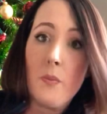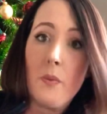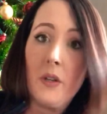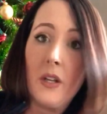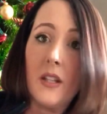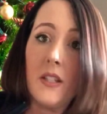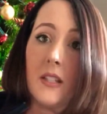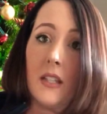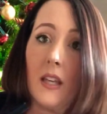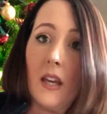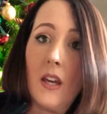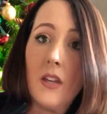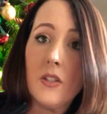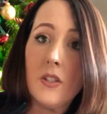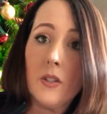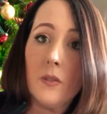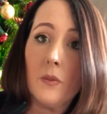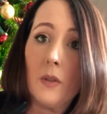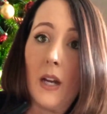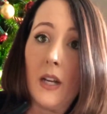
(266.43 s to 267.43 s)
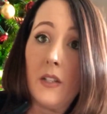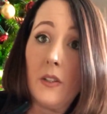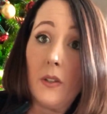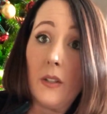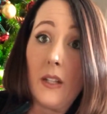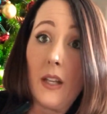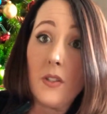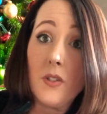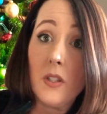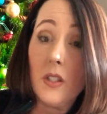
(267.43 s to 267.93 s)
your pronunciation right. You
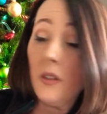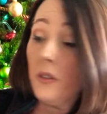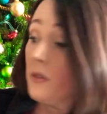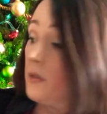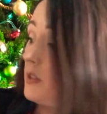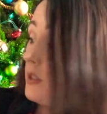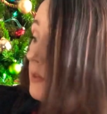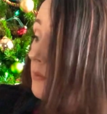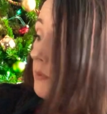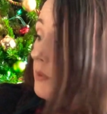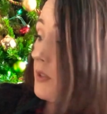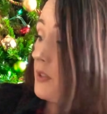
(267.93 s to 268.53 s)
can actually learn some